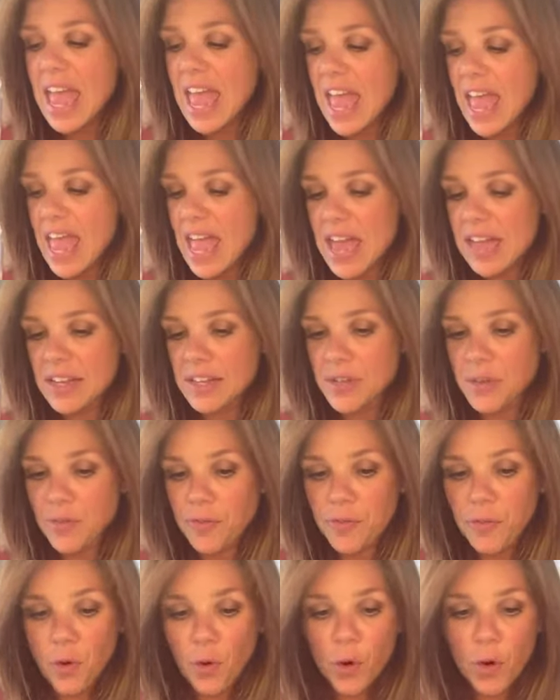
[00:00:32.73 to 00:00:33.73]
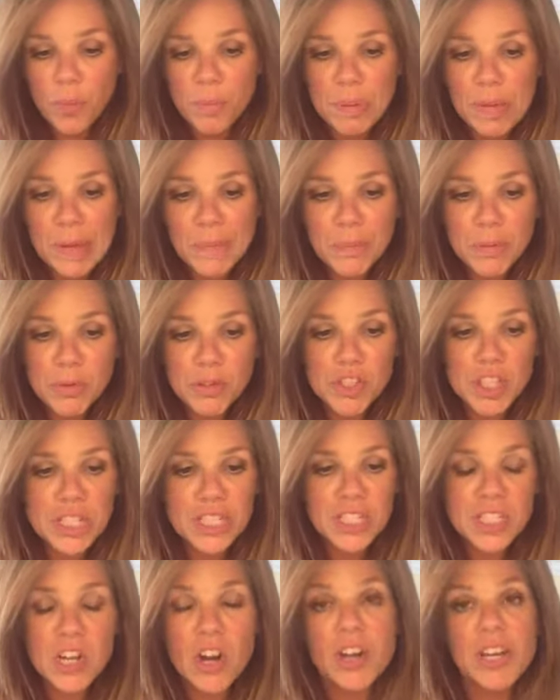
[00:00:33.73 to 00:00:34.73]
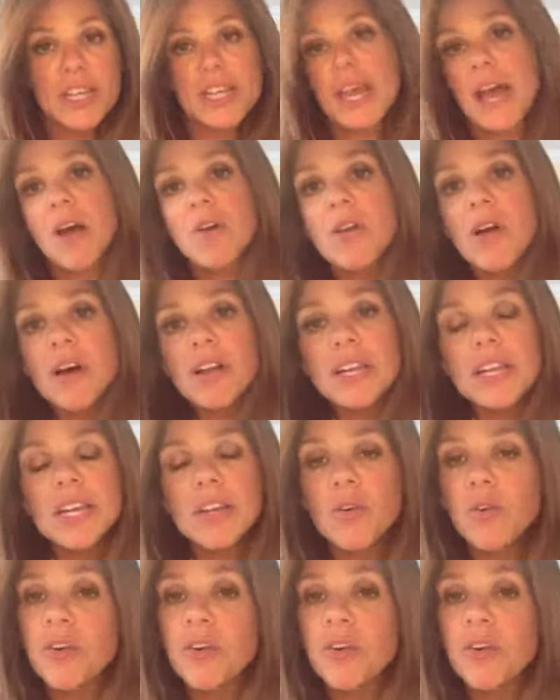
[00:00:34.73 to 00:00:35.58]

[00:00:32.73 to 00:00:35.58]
And for people just starting out on it,